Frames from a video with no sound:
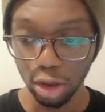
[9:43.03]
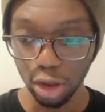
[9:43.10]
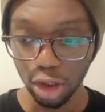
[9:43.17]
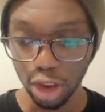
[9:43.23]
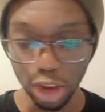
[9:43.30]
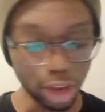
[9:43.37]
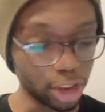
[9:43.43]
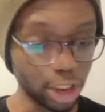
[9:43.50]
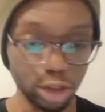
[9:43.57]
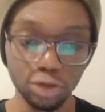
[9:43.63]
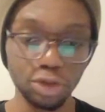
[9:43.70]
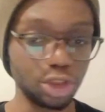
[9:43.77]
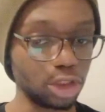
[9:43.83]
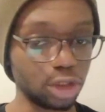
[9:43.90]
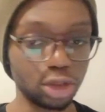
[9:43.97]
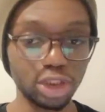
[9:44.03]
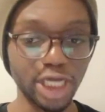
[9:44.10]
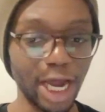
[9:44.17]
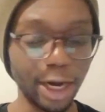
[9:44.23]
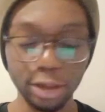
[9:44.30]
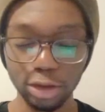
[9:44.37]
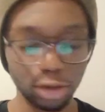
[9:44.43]
He literally just
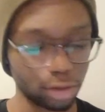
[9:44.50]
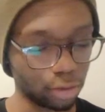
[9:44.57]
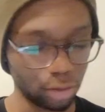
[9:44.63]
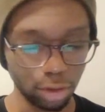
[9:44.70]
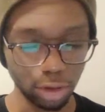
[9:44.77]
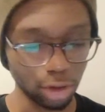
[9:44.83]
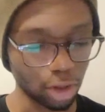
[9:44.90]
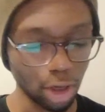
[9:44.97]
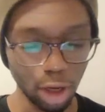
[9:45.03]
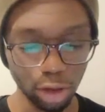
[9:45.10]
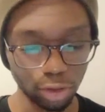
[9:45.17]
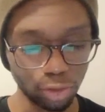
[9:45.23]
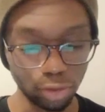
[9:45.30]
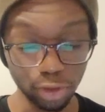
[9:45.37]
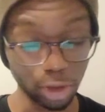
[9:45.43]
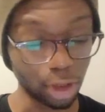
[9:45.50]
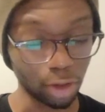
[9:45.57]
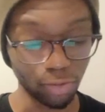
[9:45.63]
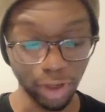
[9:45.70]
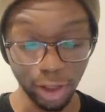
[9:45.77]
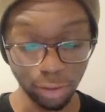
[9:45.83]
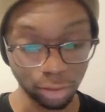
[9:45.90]
yanked Lukaku to the
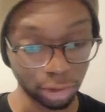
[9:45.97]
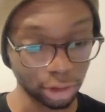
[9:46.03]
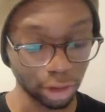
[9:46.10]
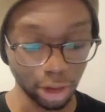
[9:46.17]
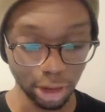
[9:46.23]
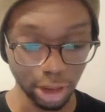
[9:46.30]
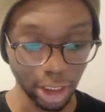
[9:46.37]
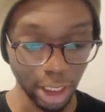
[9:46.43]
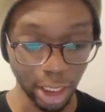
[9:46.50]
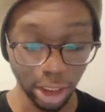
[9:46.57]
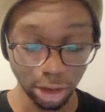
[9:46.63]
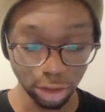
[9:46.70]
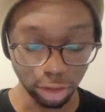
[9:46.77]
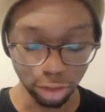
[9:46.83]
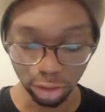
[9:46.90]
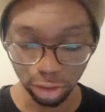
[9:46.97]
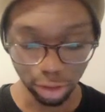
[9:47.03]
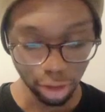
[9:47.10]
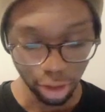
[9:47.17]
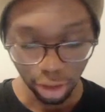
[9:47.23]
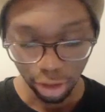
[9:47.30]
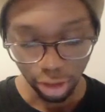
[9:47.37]
ground and
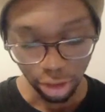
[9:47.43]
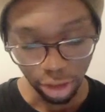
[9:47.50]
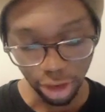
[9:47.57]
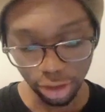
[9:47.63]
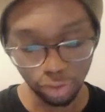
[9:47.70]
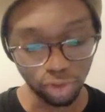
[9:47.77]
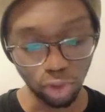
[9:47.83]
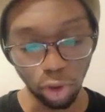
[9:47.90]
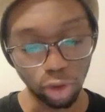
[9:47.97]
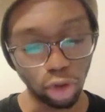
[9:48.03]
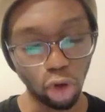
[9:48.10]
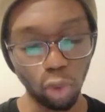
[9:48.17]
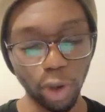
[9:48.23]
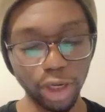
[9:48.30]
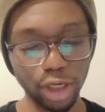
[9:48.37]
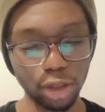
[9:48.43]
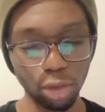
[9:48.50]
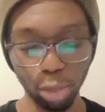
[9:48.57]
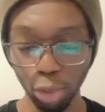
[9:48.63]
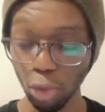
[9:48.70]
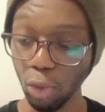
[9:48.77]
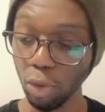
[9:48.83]
literally got nowhere near the
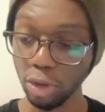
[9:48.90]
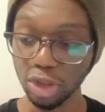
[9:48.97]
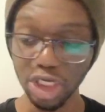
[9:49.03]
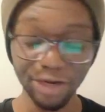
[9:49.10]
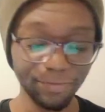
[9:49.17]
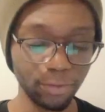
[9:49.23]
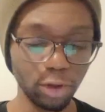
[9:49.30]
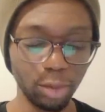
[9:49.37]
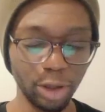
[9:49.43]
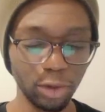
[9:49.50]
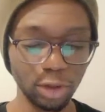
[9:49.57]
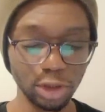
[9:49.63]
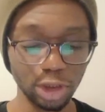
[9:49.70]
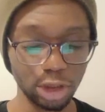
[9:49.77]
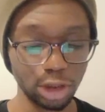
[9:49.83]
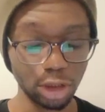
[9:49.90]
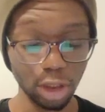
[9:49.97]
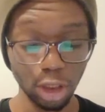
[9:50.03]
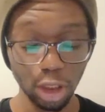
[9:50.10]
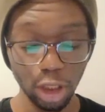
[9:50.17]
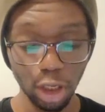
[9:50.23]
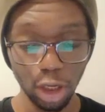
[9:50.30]
ball. Definite penalty
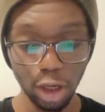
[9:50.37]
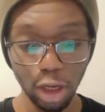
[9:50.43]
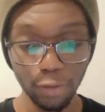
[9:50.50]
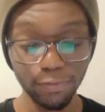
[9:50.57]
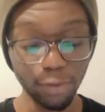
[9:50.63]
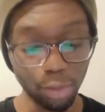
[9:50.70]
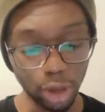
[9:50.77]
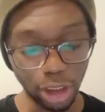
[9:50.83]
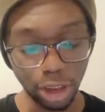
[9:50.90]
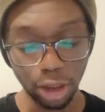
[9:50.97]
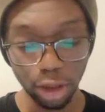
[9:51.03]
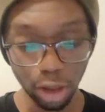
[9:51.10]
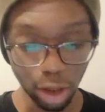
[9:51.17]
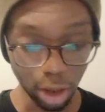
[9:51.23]
for me.